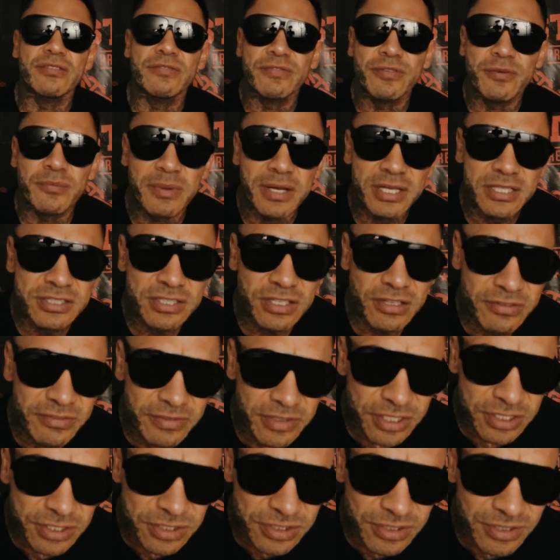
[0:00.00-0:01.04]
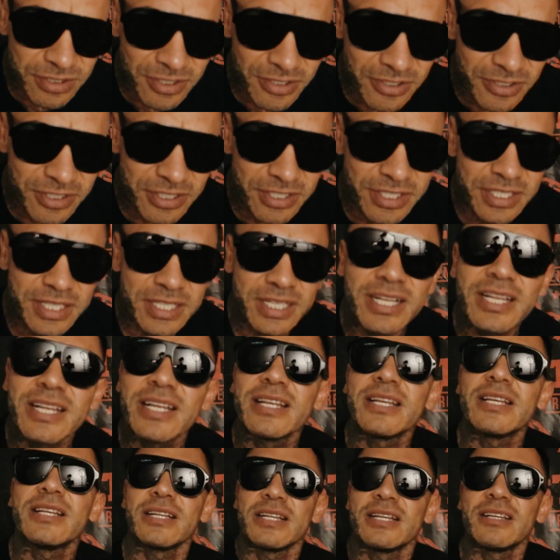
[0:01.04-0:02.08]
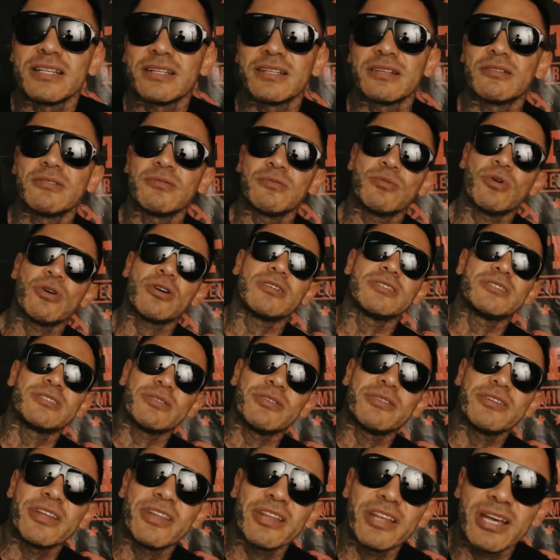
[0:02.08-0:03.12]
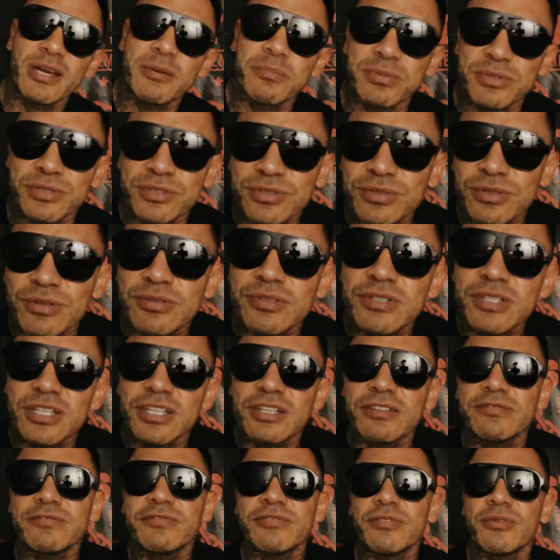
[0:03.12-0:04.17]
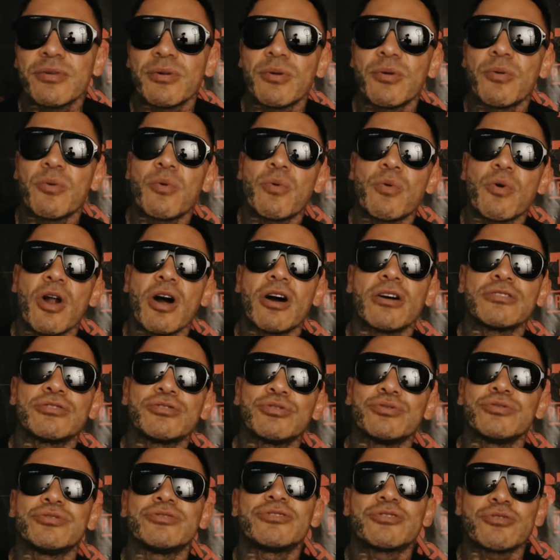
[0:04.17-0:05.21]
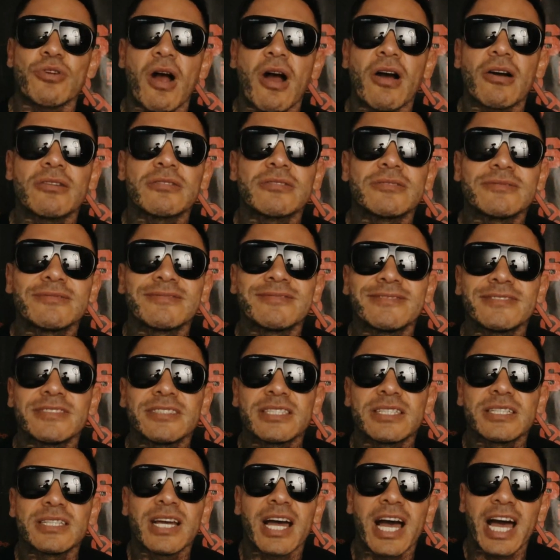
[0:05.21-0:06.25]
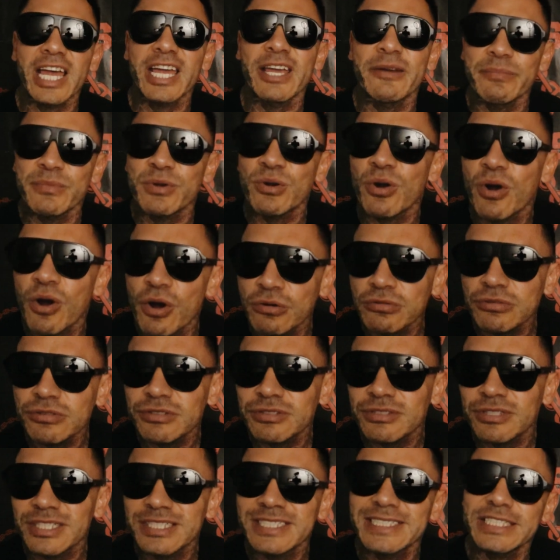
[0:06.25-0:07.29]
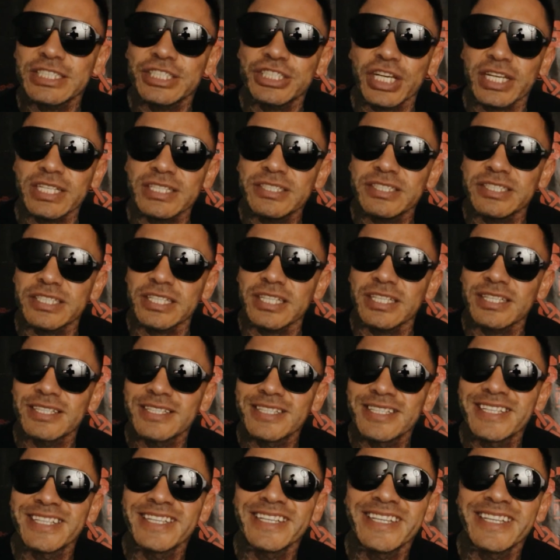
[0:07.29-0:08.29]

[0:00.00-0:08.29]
you for my salvation, Lord. Welcome to another episode of Wrong Too Strong. I am your host, JC.